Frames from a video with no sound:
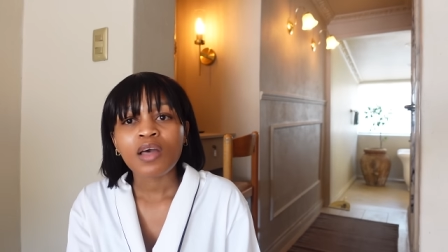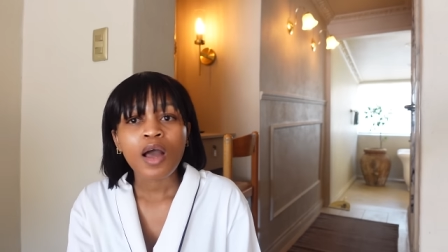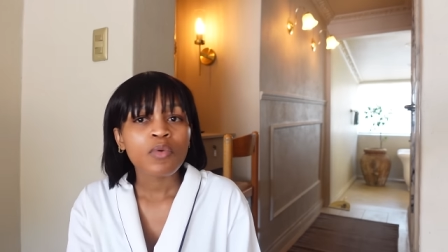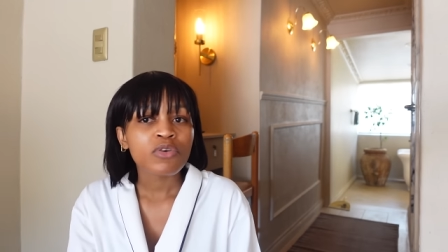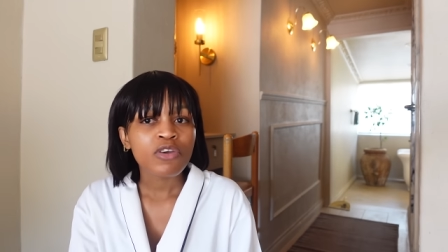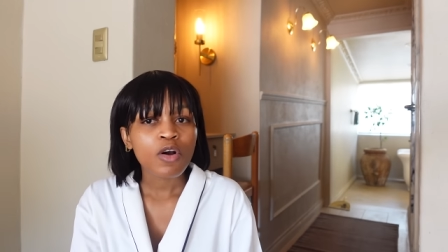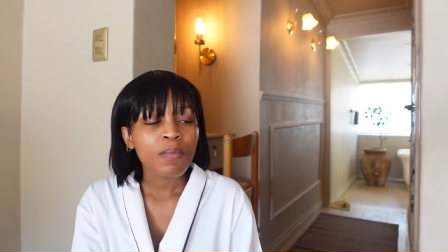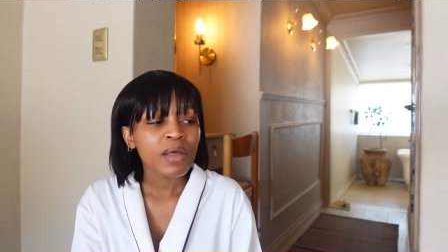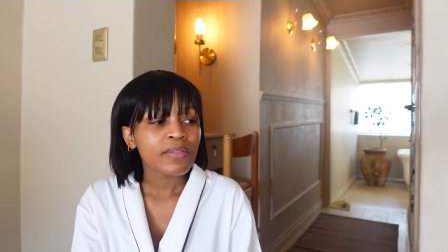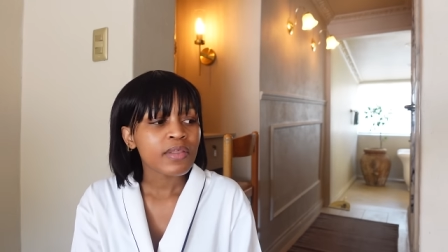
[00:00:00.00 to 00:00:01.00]
I would
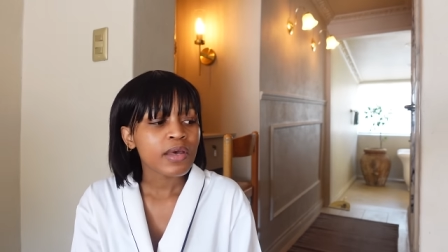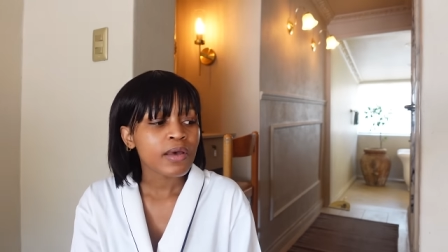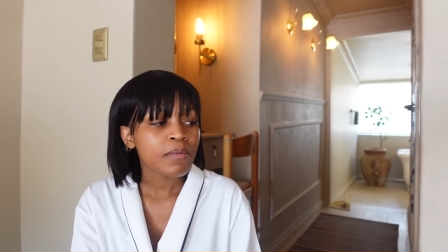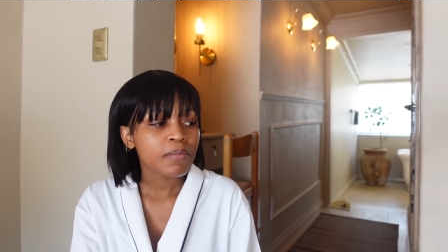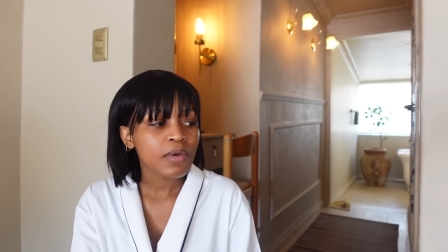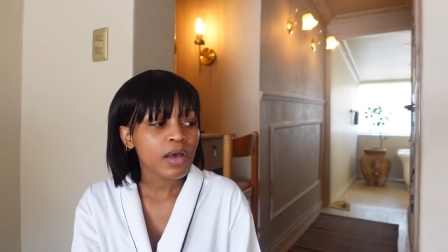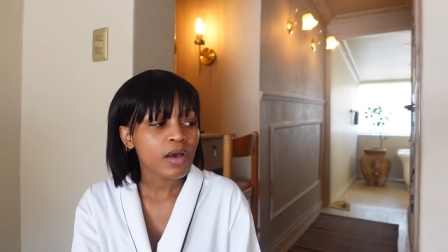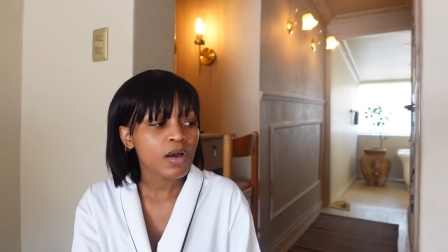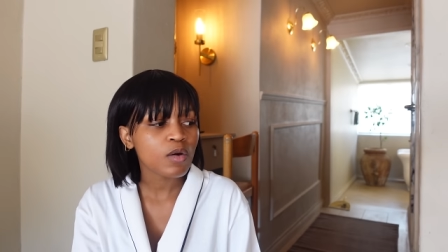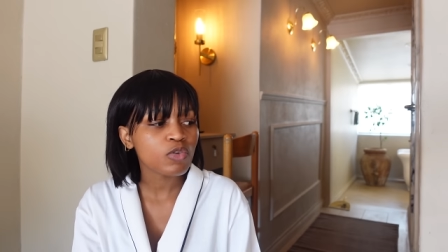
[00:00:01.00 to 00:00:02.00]
recommend them.
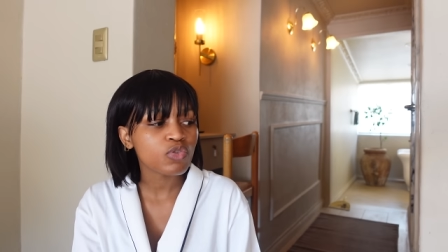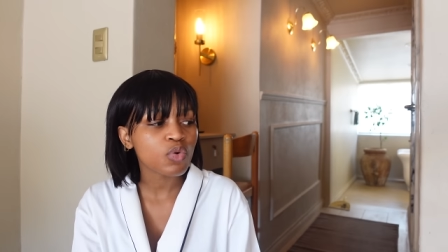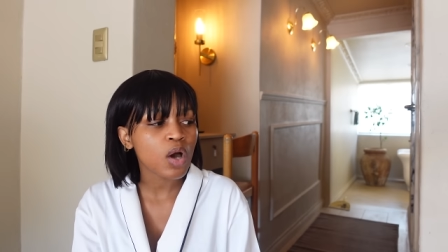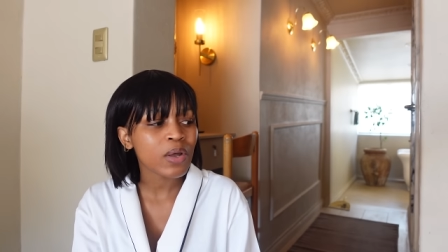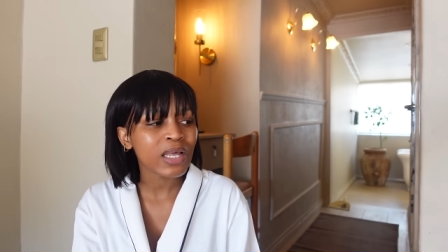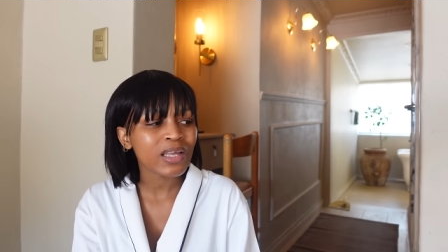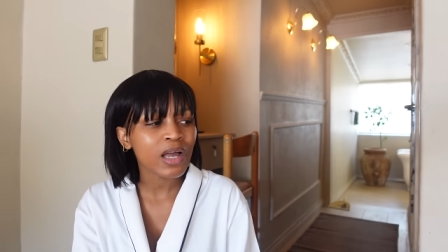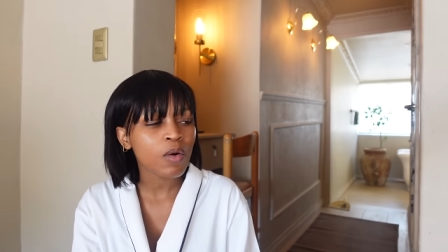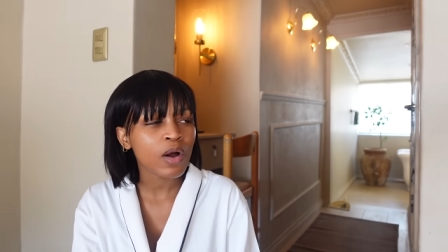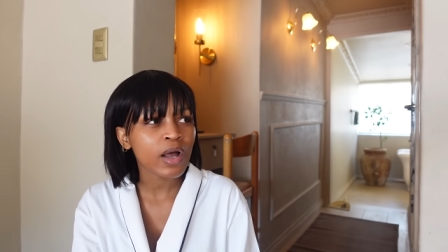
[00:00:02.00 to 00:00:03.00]
Also, our,
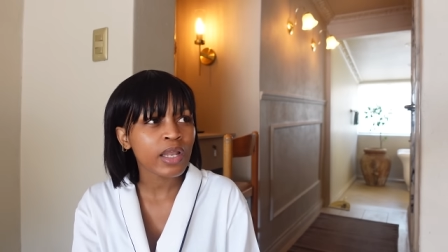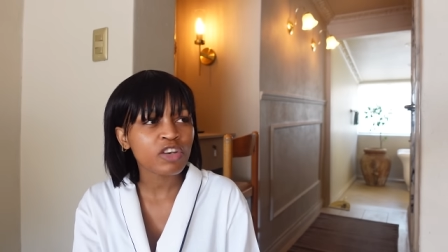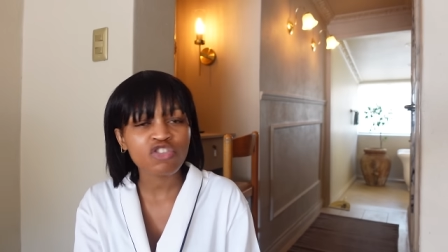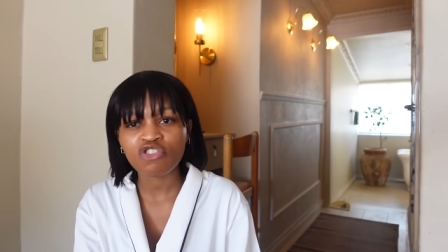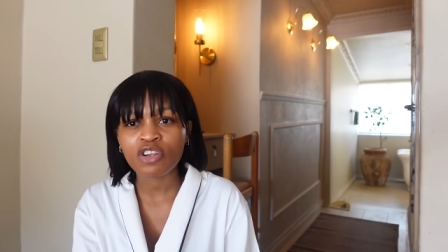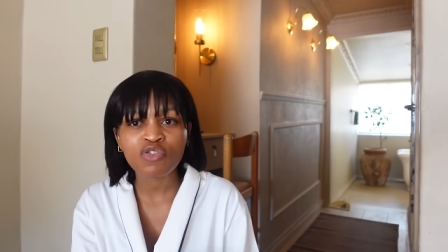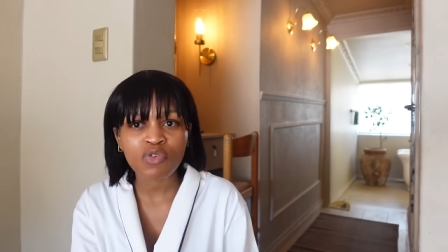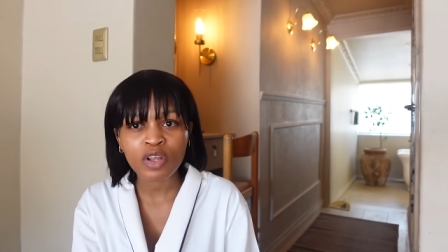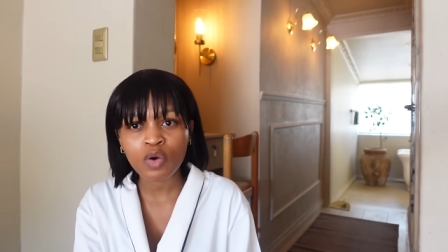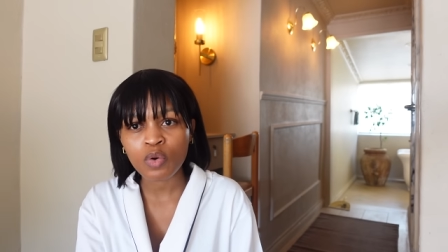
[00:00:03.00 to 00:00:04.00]
our electrician is
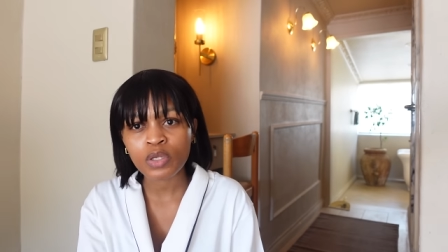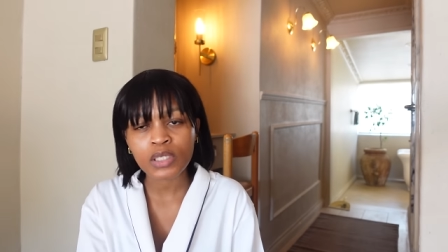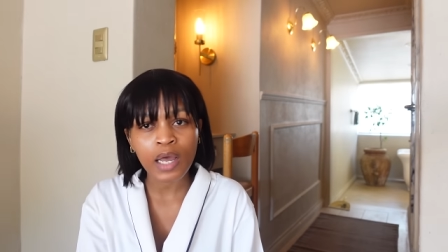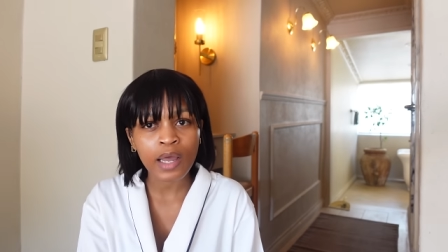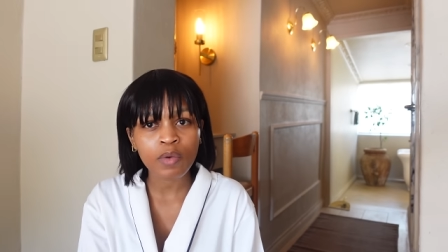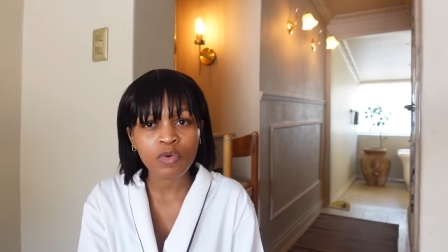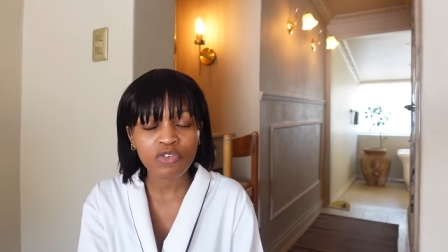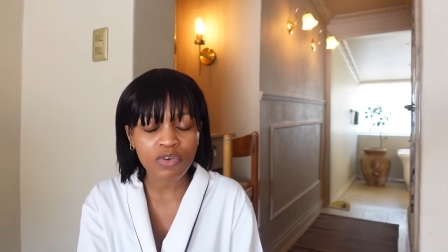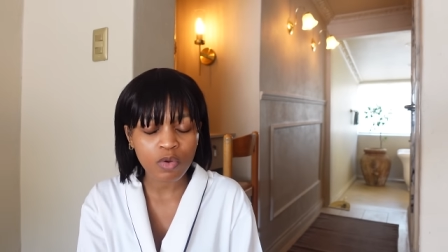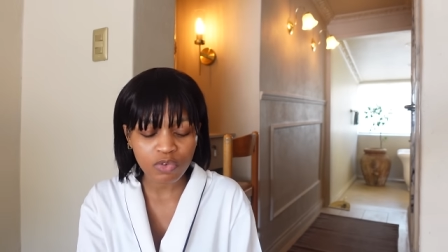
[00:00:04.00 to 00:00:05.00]
really good. I would
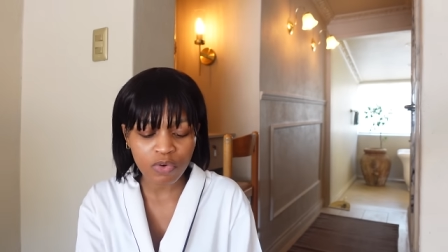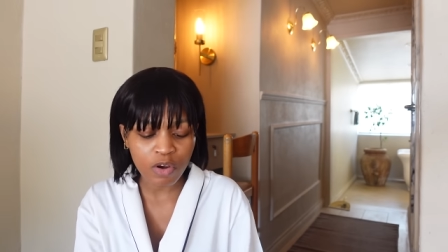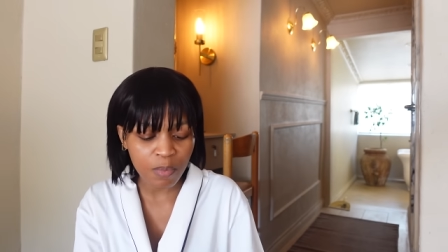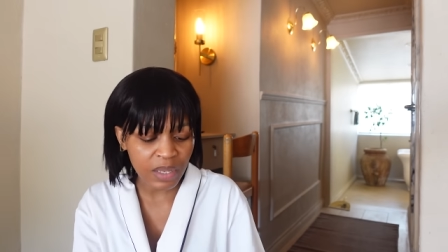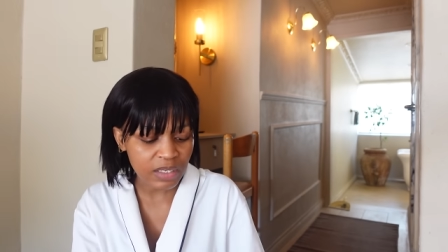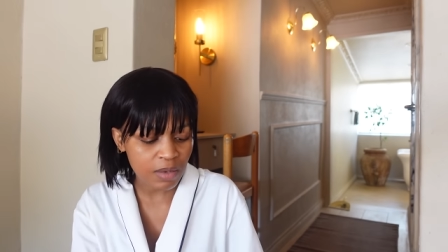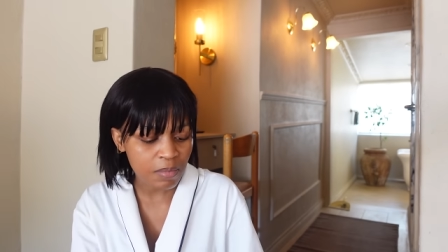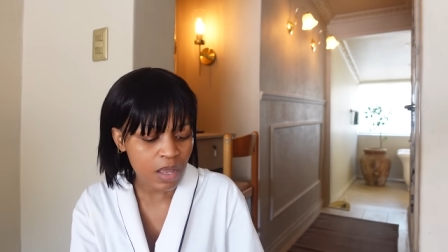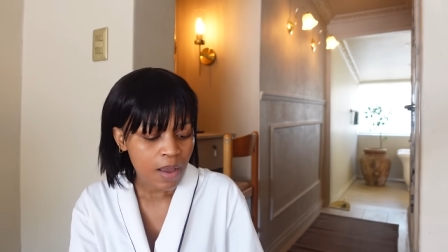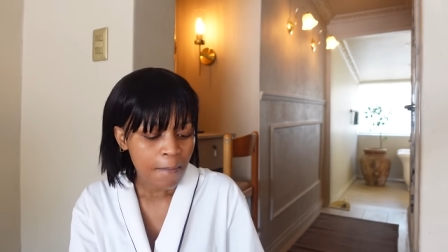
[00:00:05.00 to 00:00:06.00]
also recommend him.